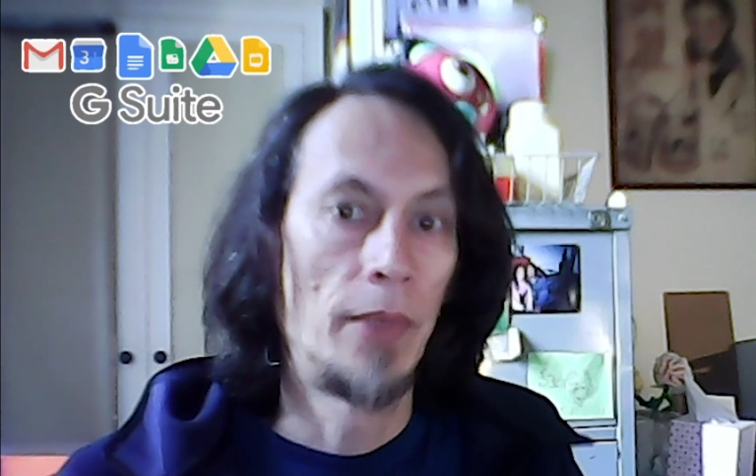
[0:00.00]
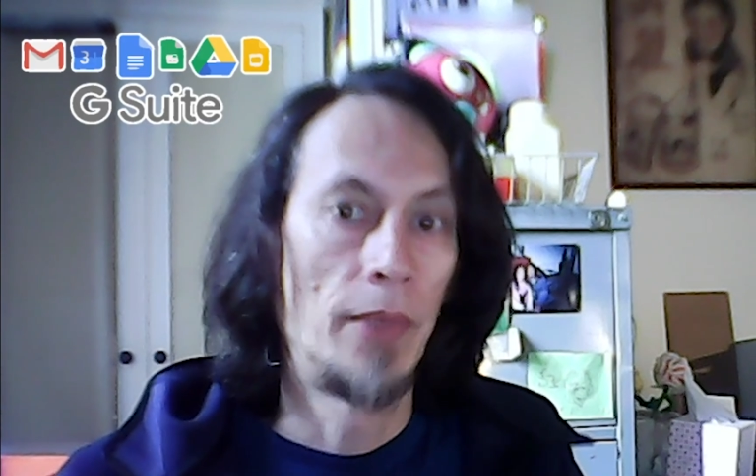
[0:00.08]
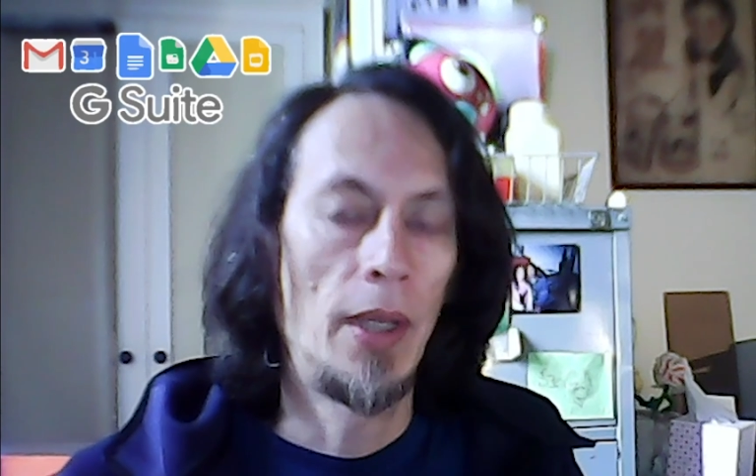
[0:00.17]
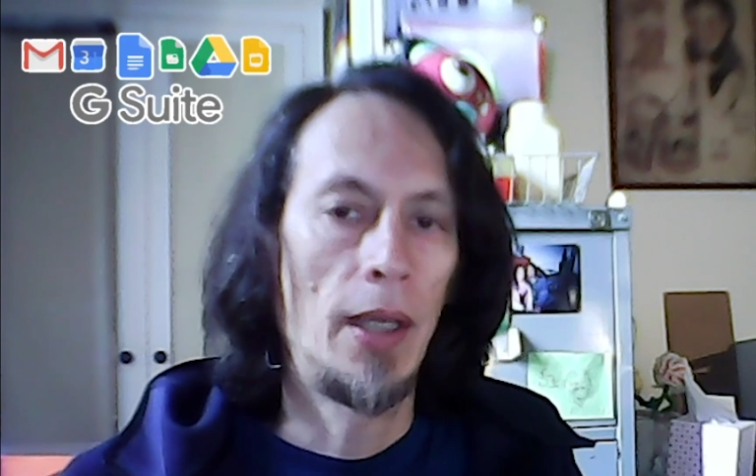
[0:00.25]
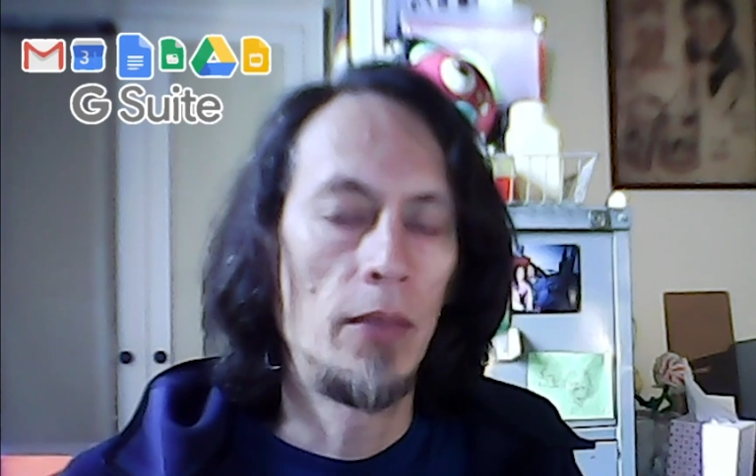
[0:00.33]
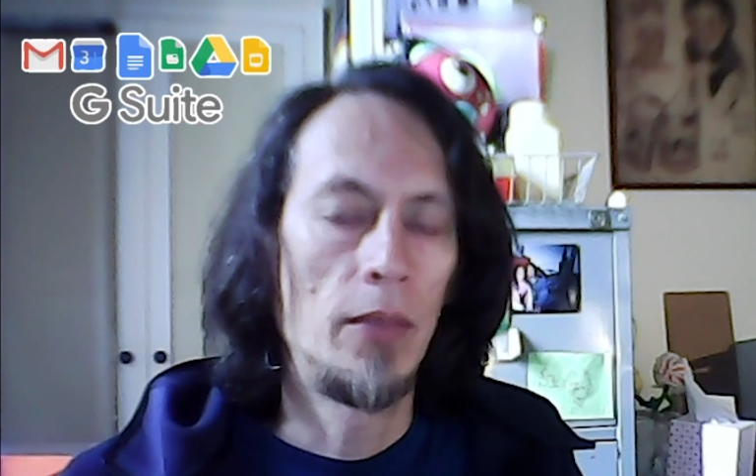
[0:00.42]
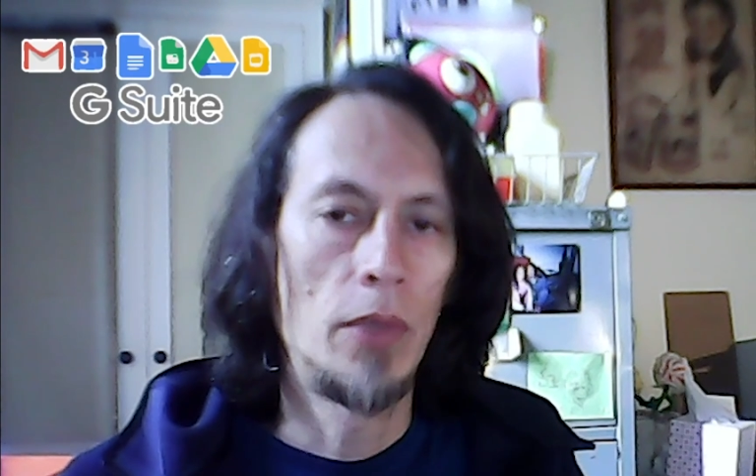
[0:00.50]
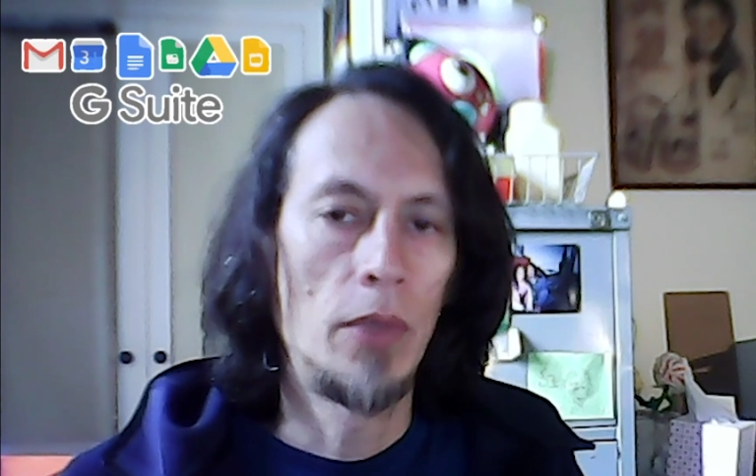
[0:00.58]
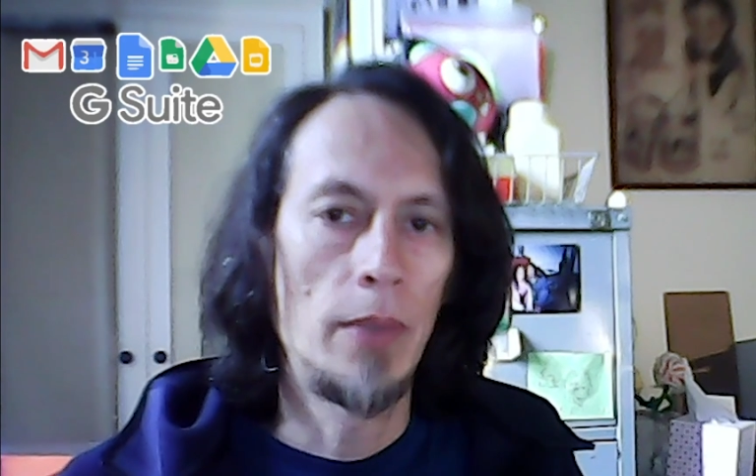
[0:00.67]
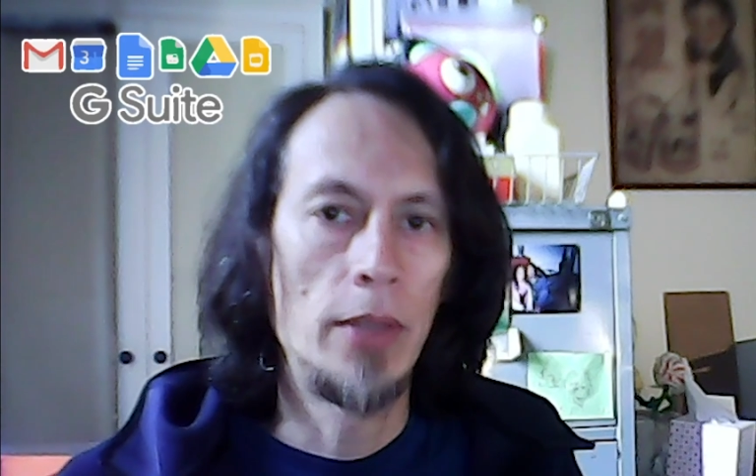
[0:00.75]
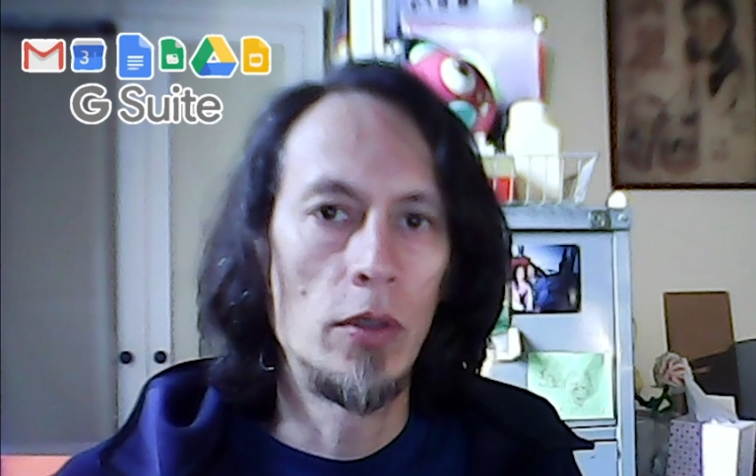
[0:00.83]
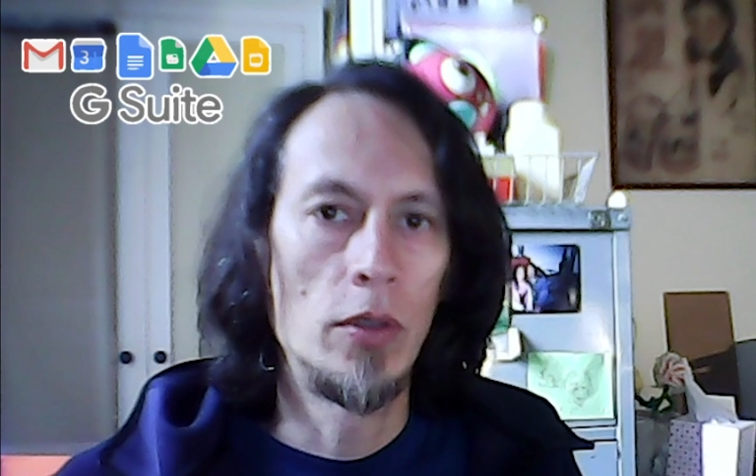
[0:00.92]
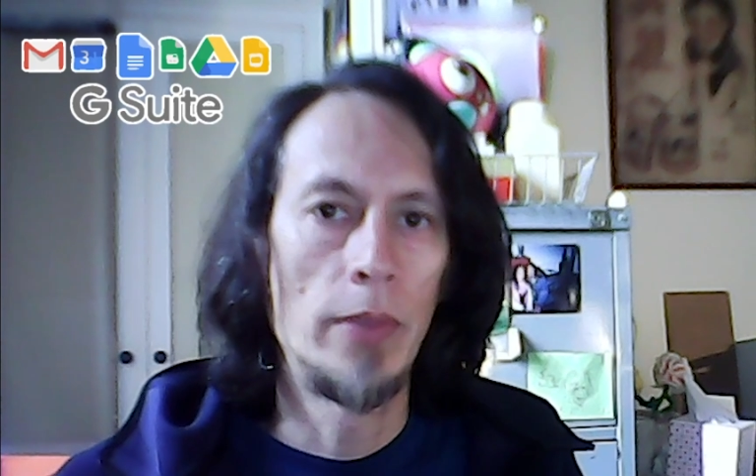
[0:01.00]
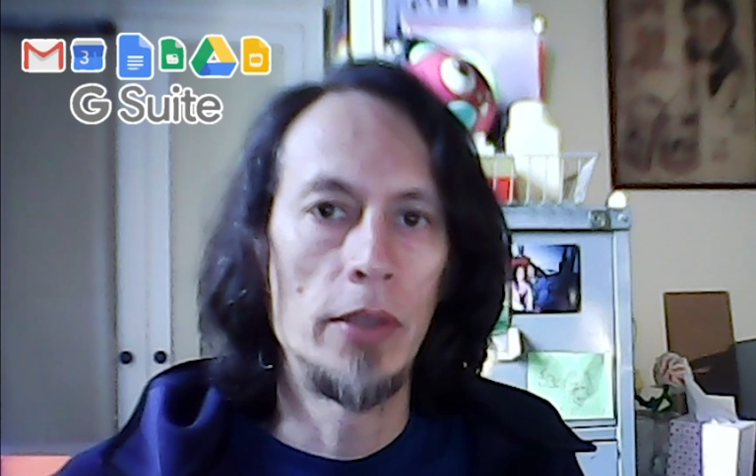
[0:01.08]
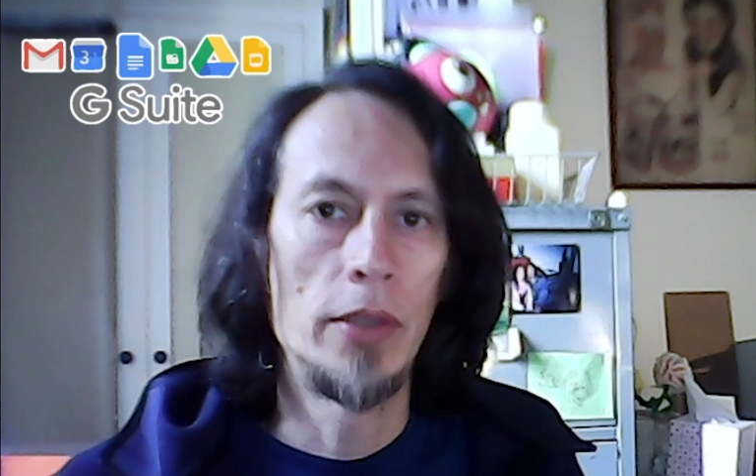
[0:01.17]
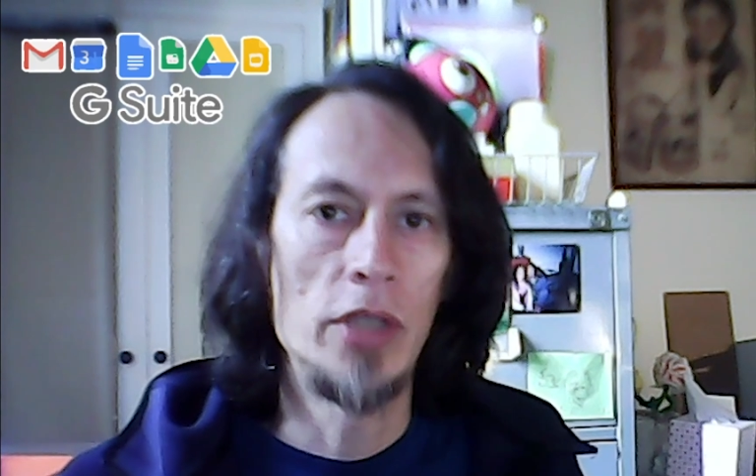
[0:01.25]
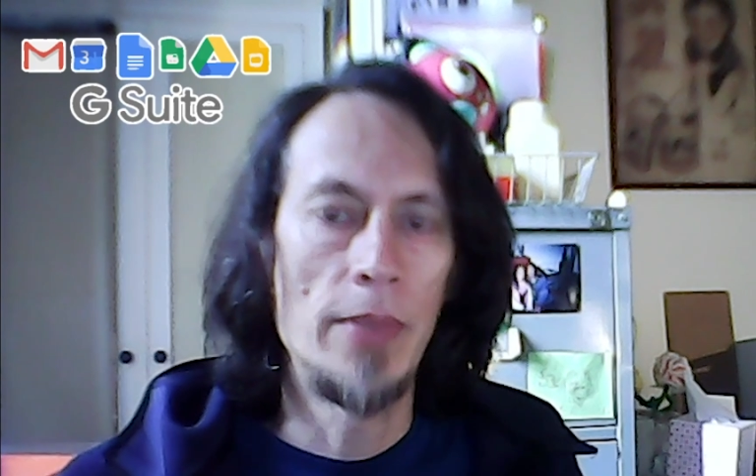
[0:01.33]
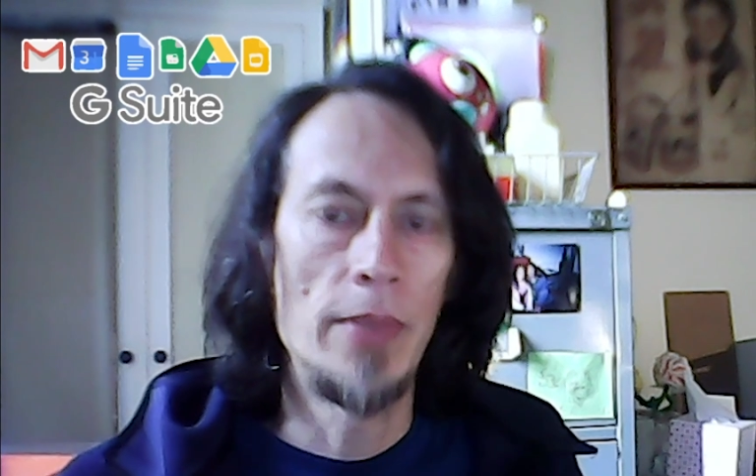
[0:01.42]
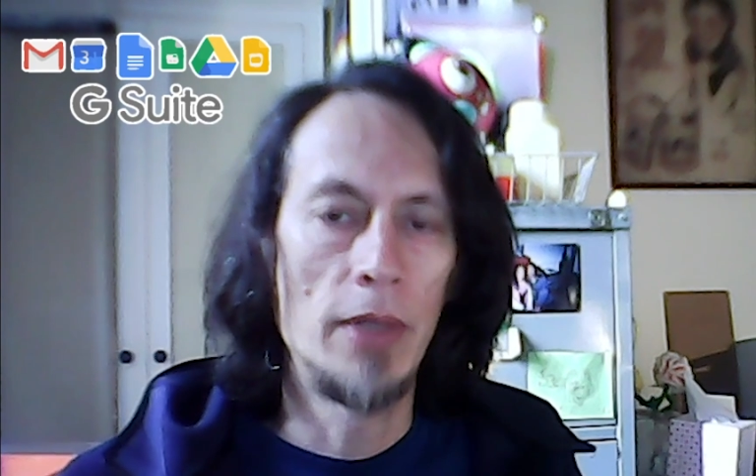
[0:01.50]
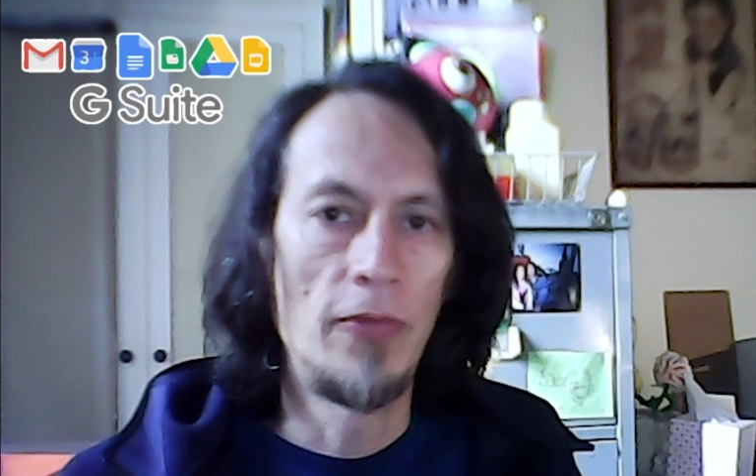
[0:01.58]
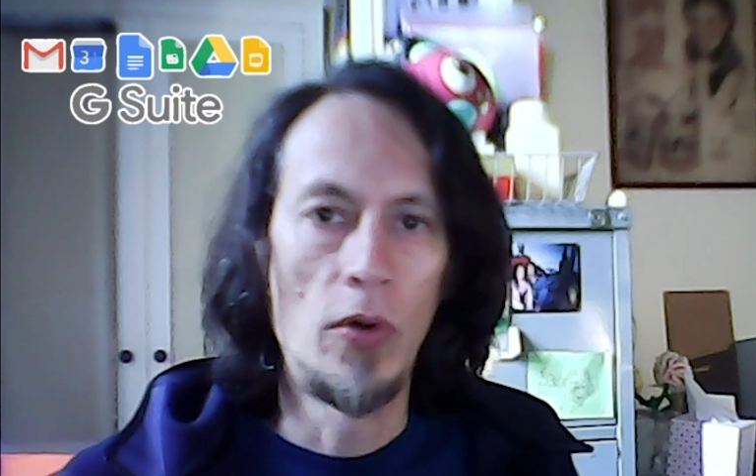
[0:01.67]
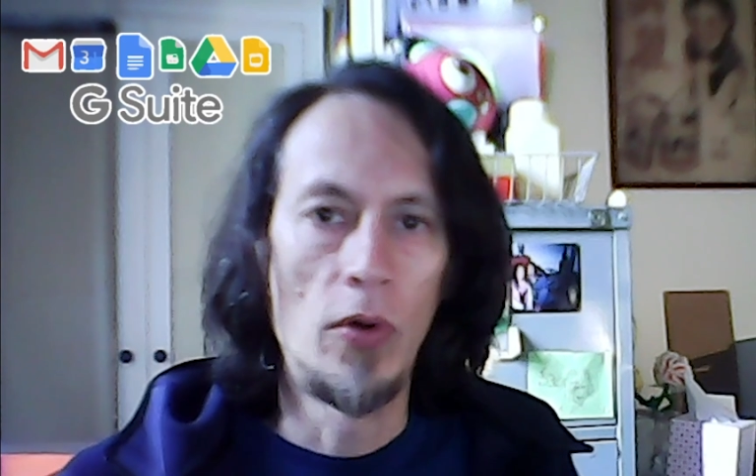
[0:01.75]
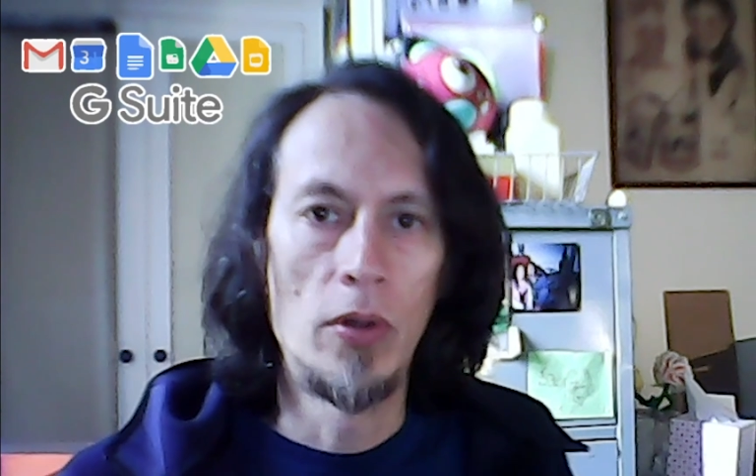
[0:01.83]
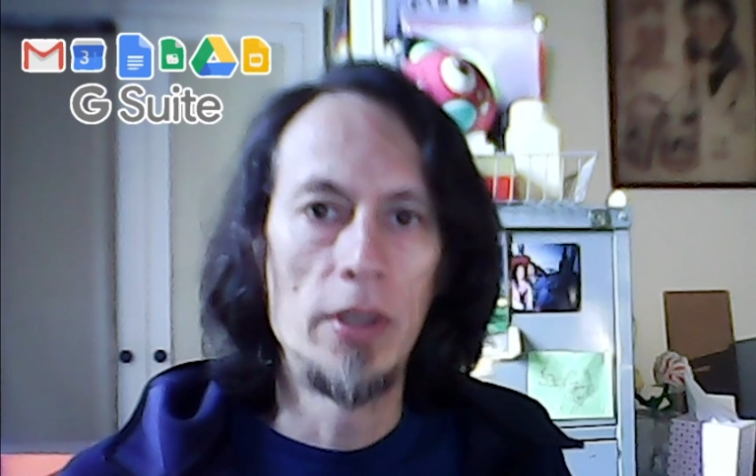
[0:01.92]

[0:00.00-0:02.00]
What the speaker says: And what am I talking about Gmail for